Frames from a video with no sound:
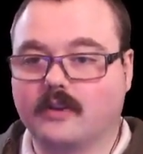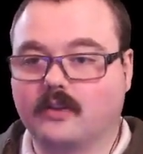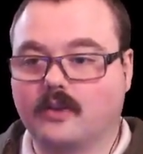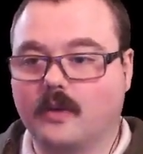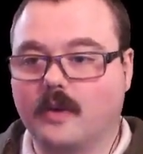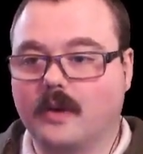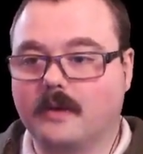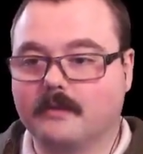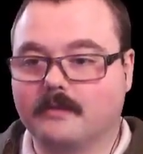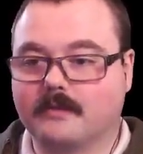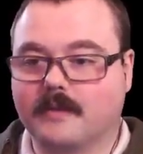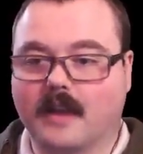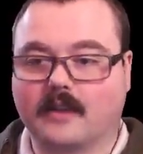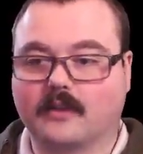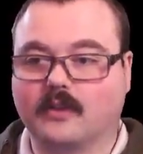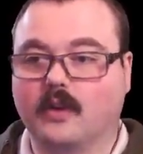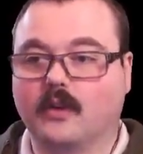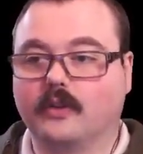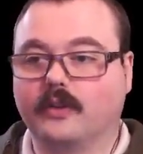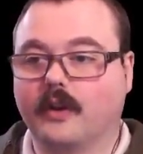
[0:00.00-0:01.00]
to it, that's
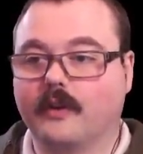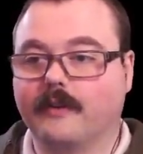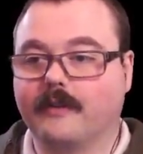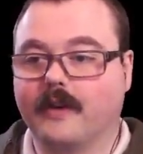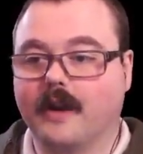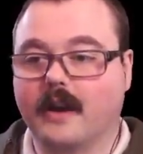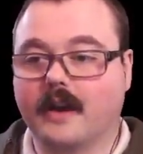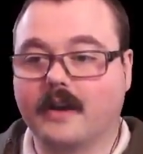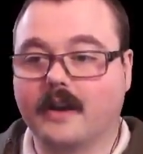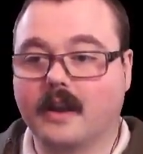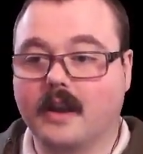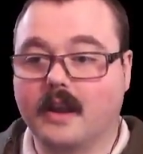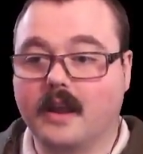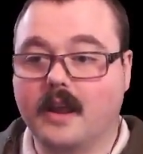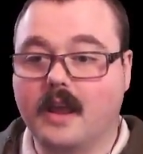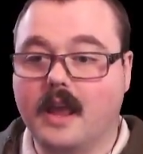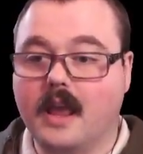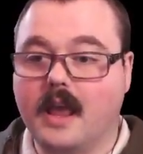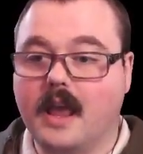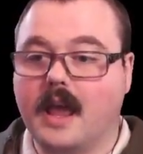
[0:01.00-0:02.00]
also fine.
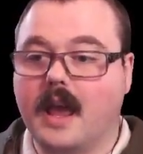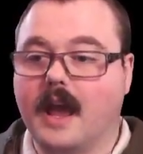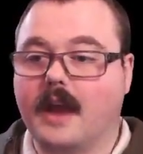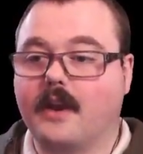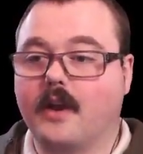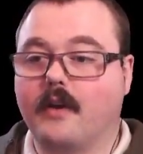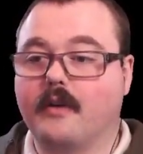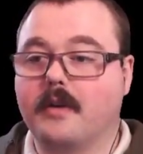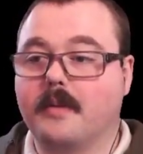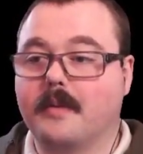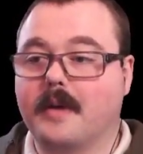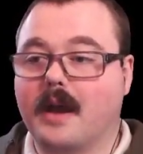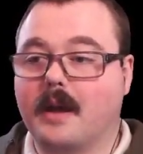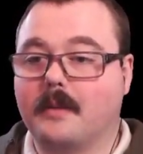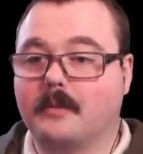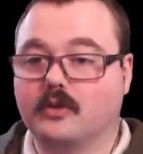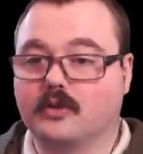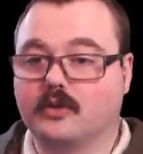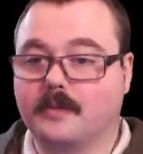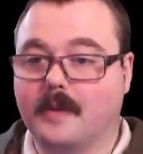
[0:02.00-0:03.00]
I don't remember how
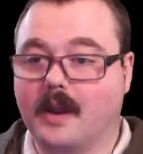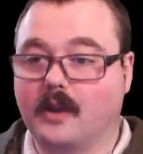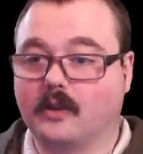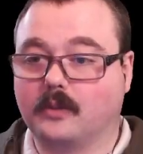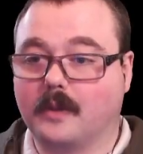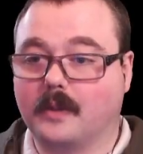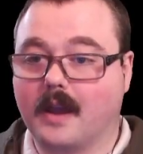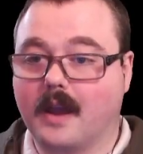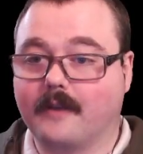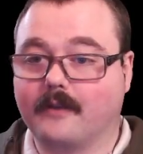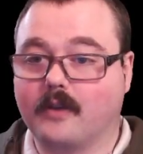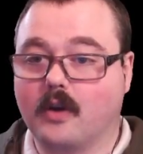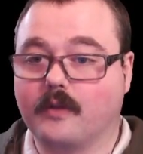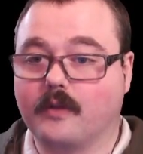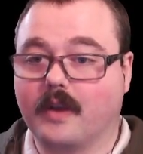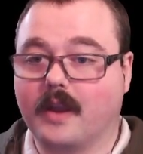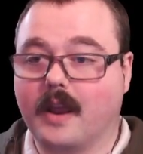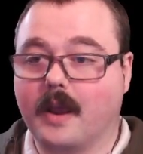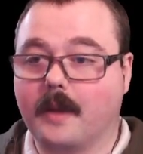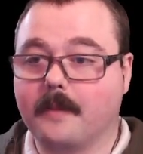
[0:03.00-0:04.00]
much space we have over
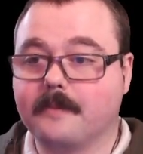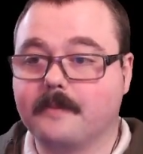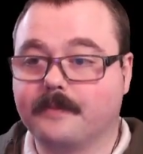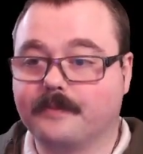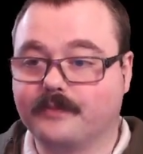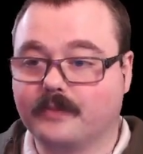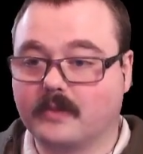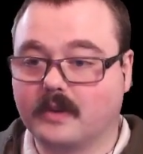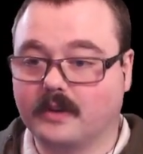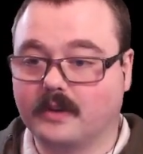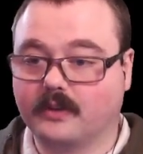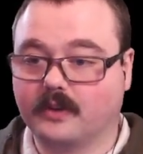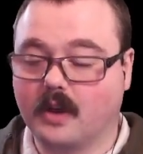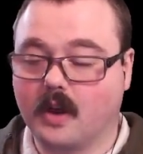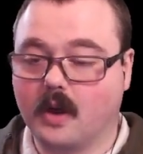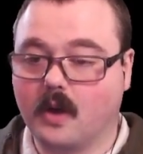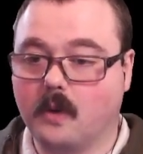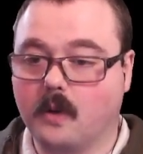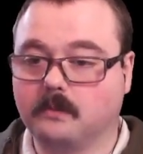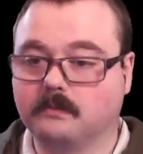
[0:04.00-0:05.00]
here,
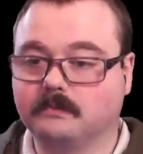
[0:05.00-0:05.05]
so